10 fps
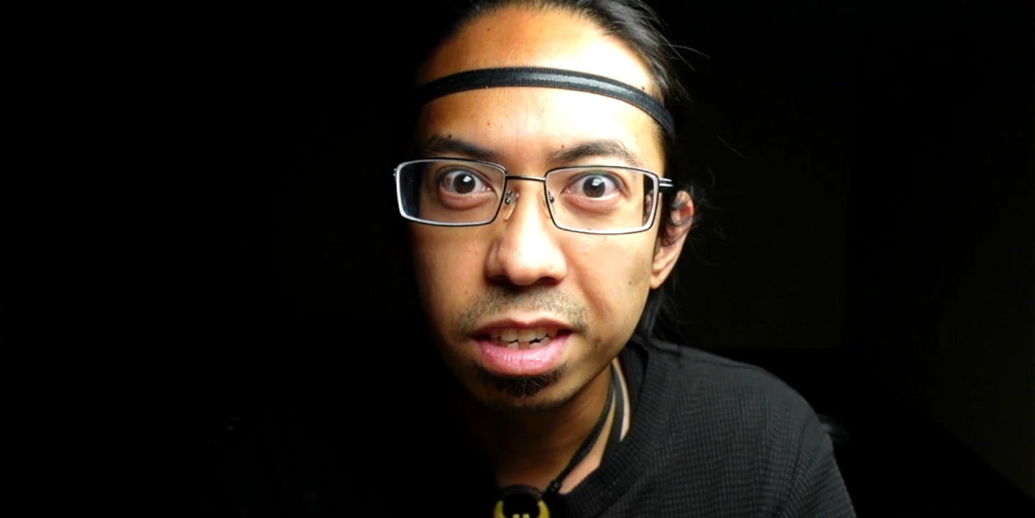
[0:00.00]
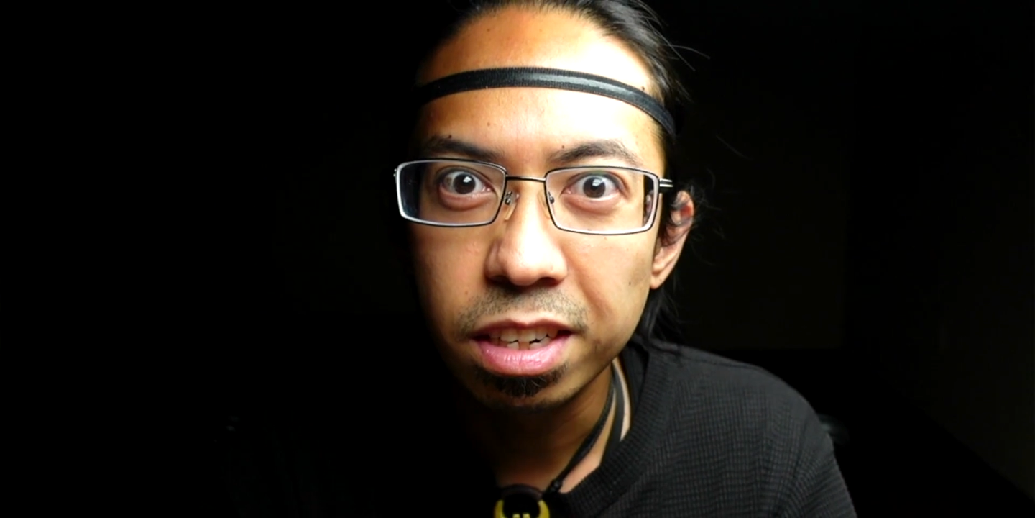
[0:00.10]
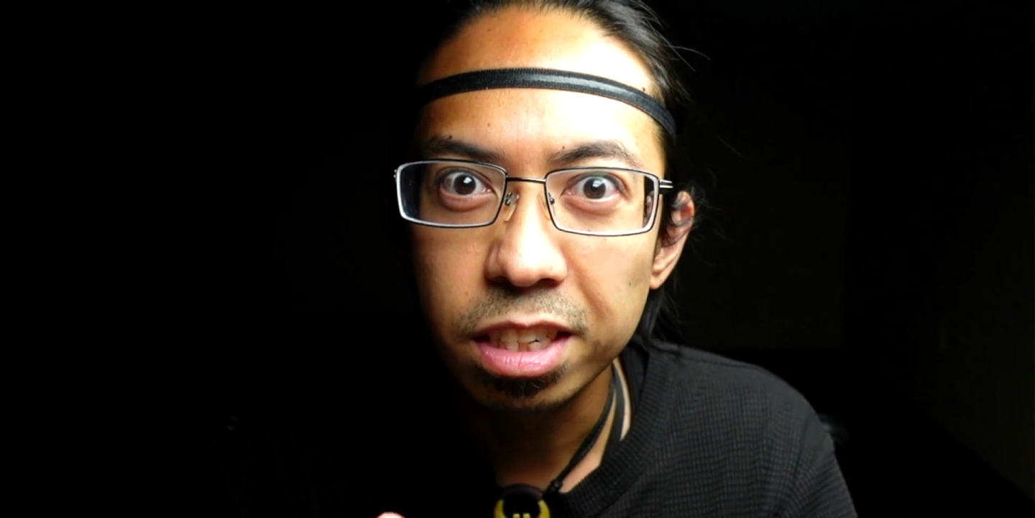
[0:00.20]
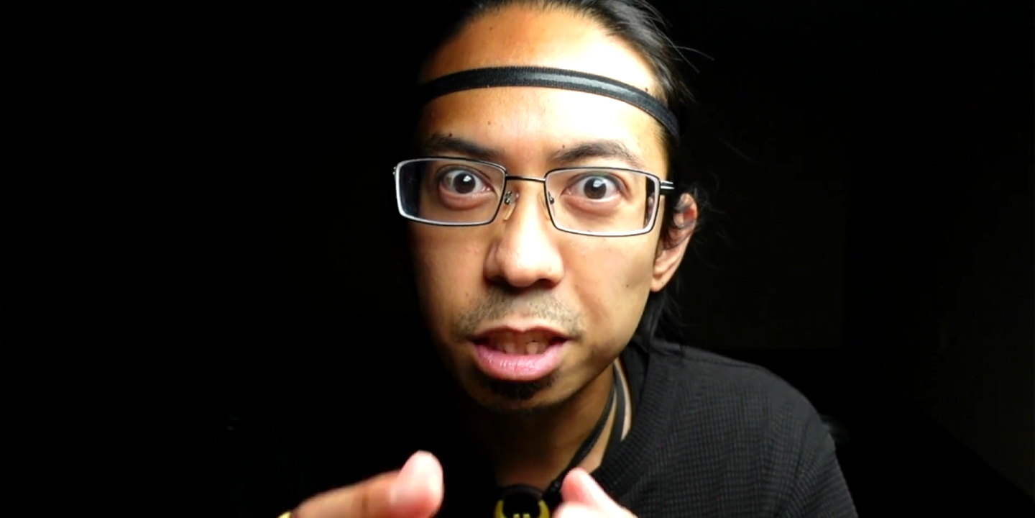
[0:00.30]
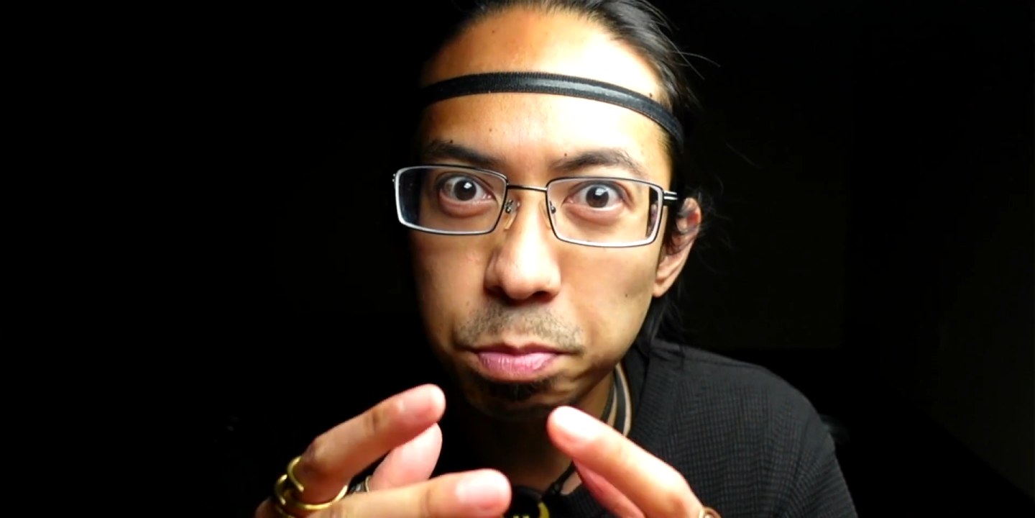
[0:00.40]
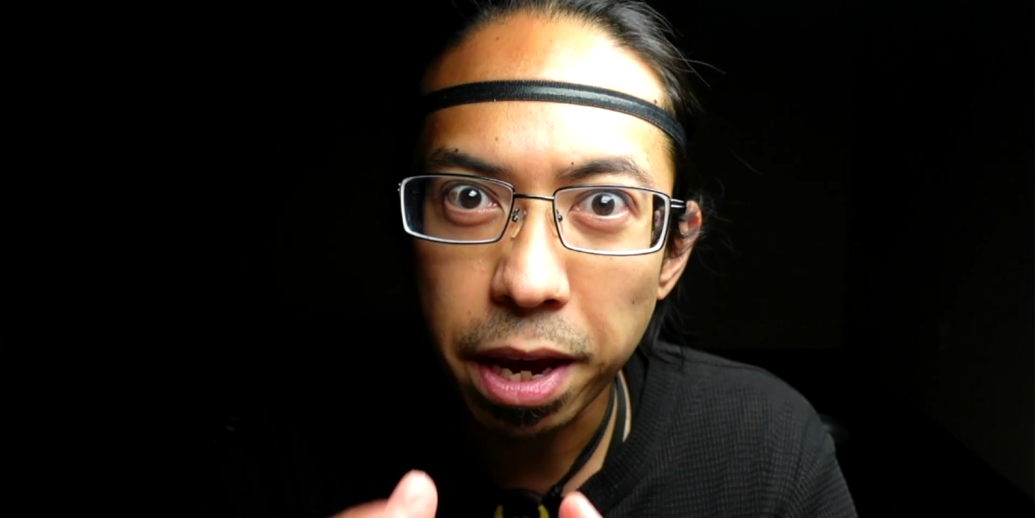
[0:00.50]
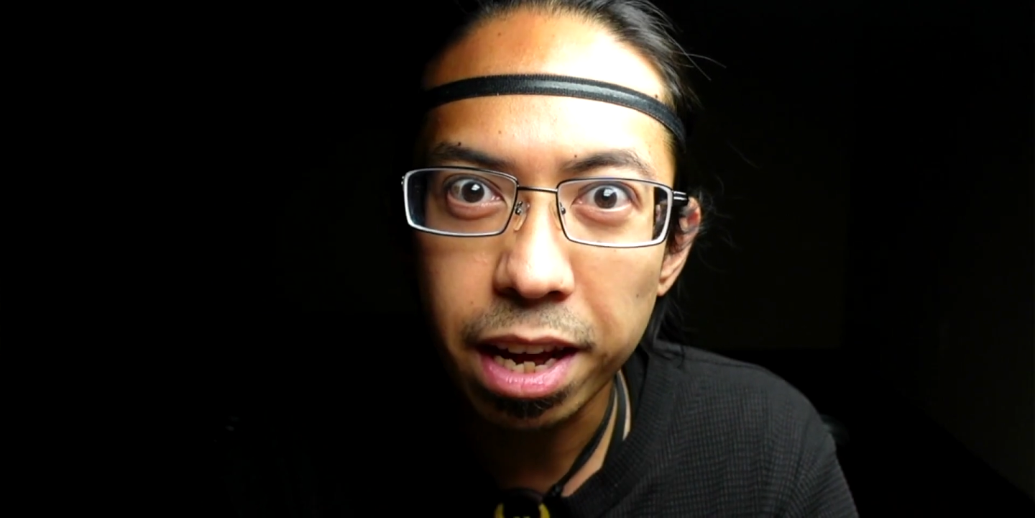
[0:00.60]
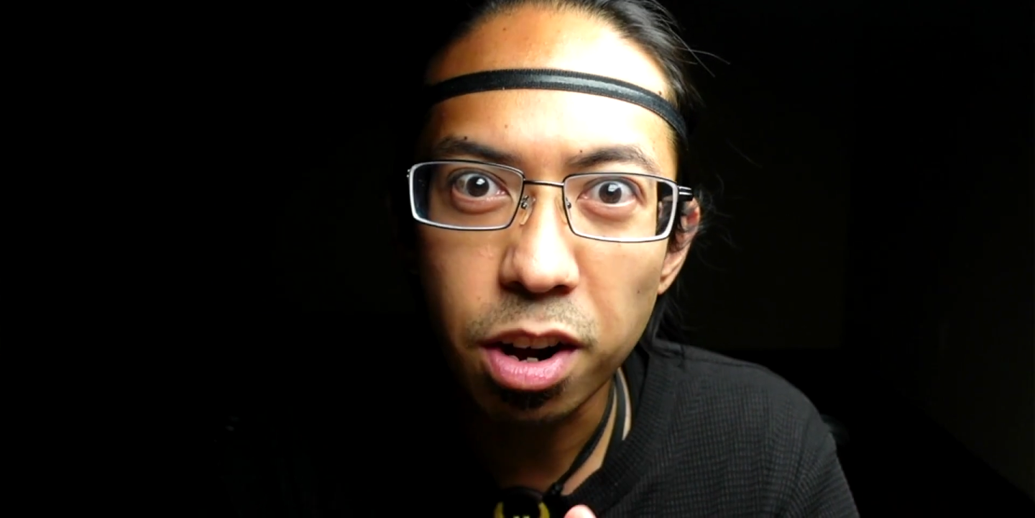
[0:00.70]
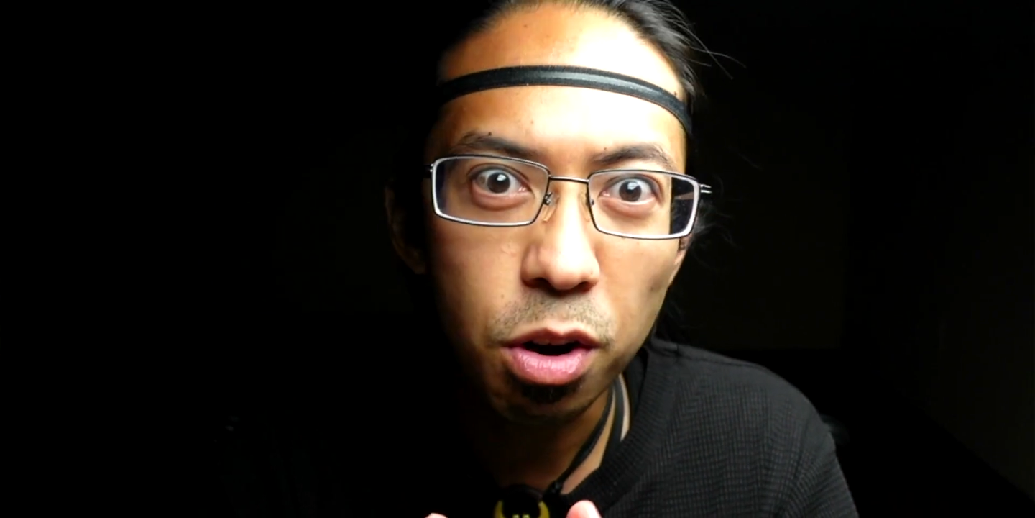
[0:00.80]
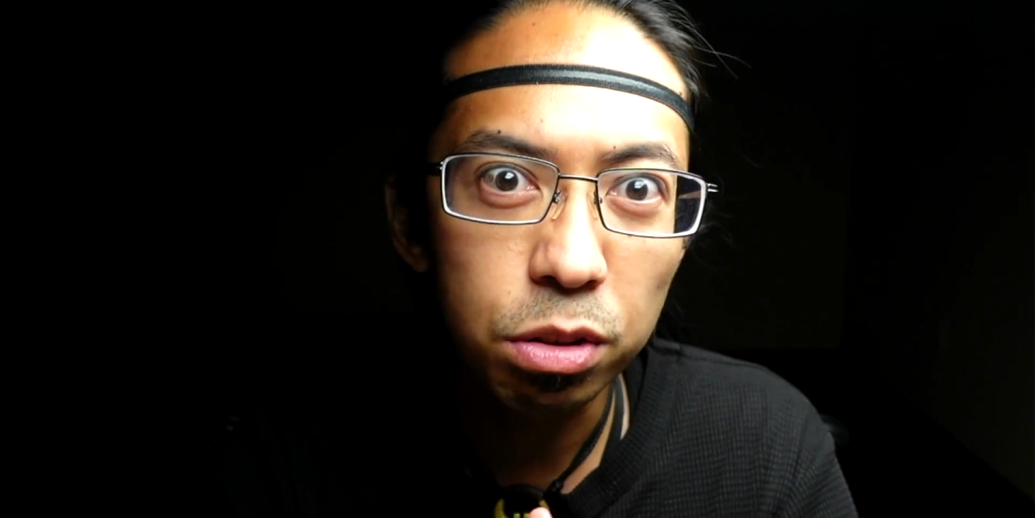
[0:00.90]

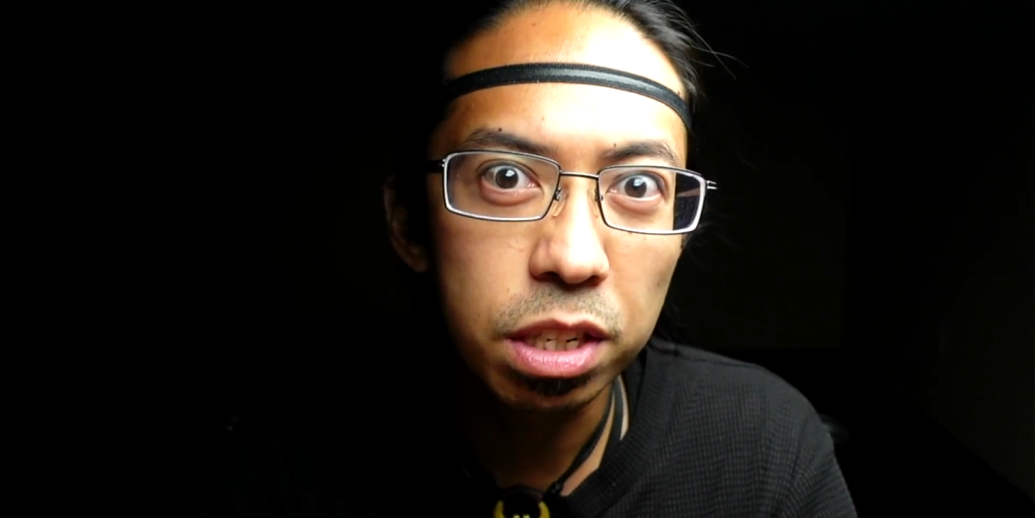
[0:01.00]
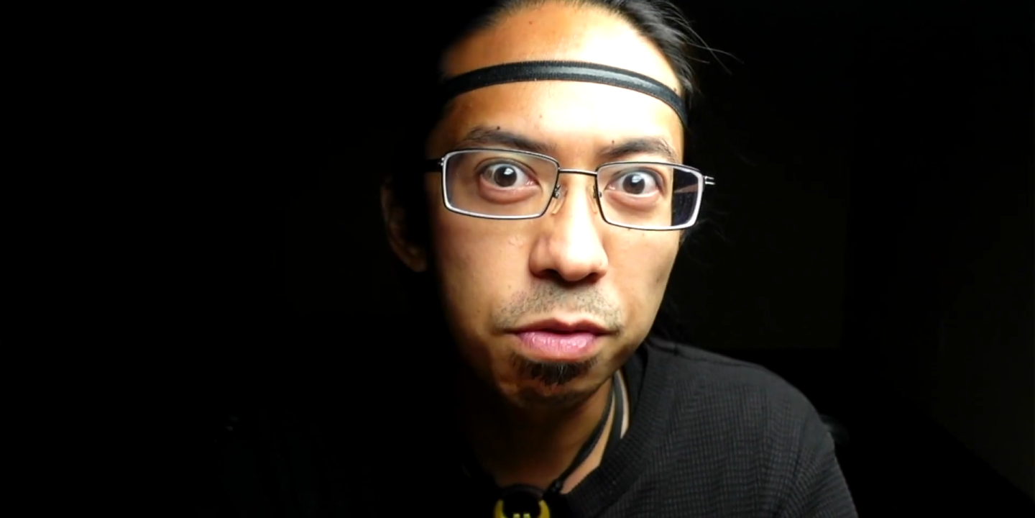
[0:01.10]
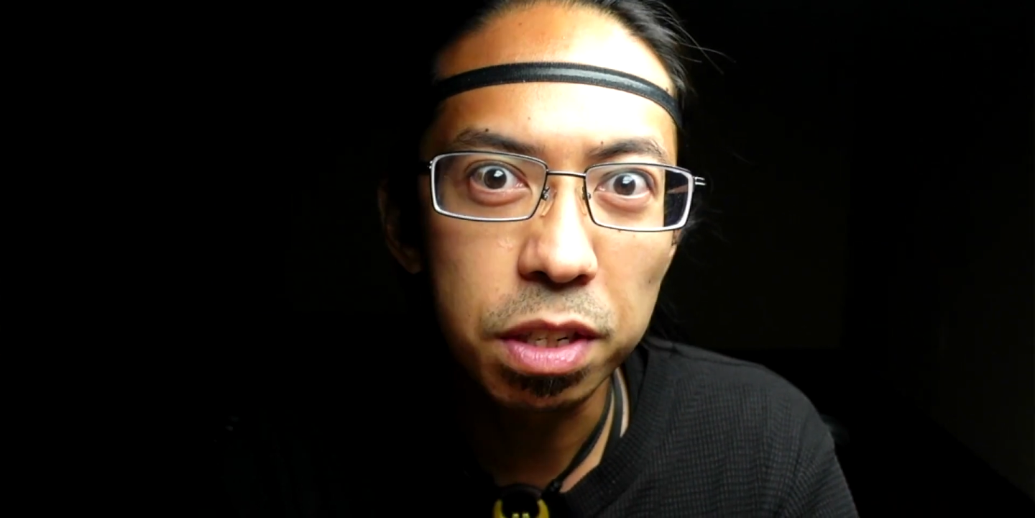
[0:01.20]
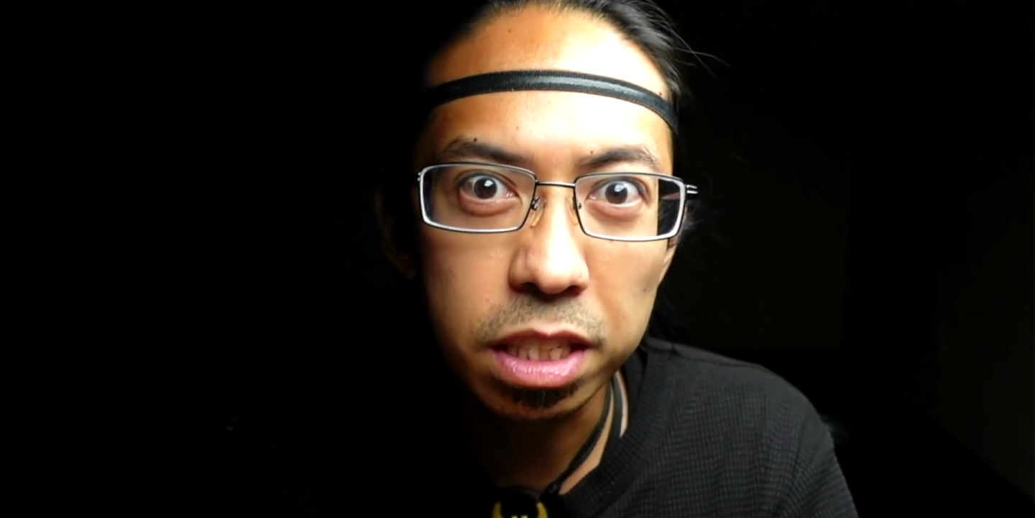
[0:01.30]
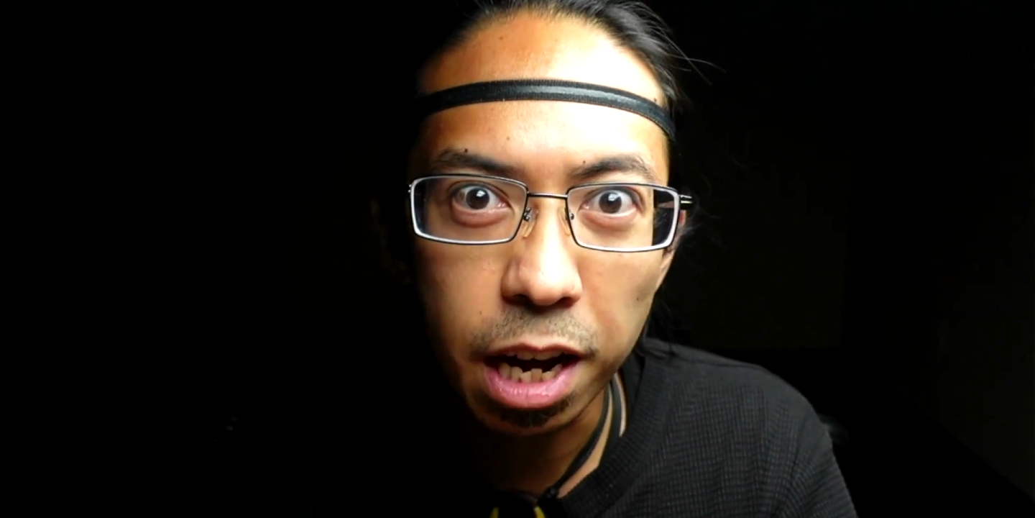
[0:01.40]
span all different